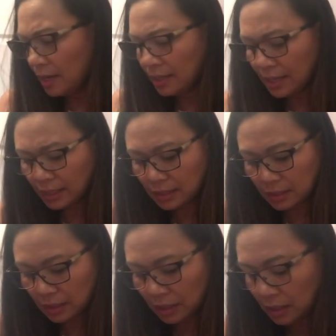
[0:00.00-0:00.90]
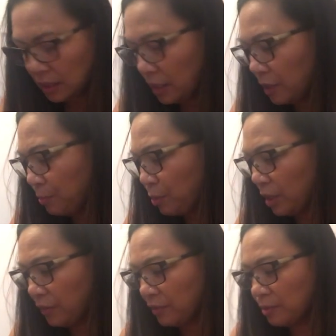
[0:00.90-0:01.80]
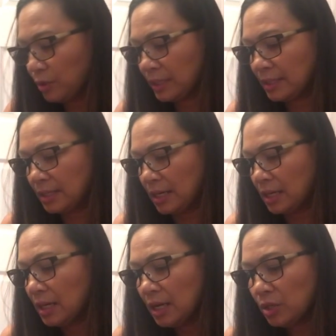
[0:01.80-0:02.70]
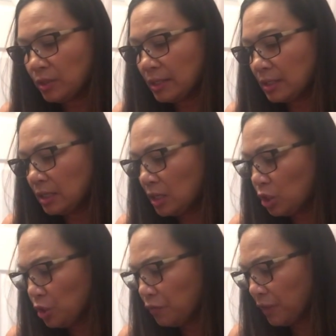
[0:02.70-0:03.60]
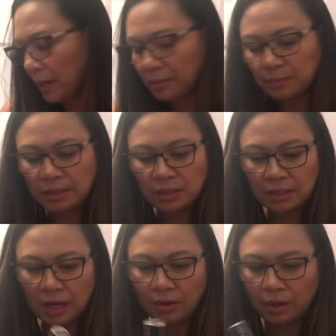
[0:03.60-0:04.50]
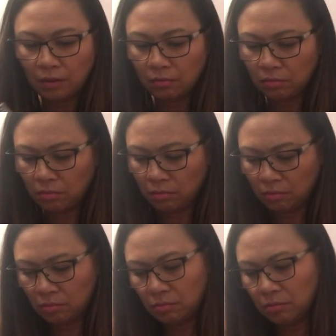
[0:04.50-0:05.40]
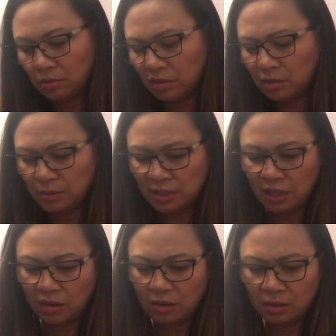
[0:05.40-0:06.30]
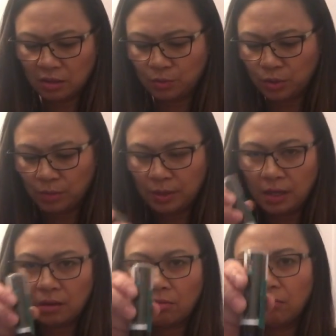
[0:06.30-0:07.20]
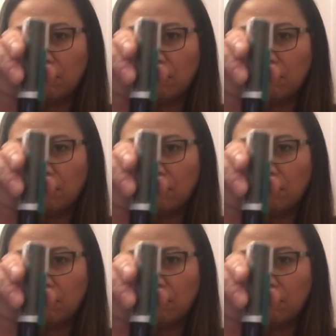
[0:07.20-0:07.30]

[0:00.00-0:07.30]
Next, another product from Trestique. Trestique Good Vibes Mascara. Is this mascara? This is pretty big.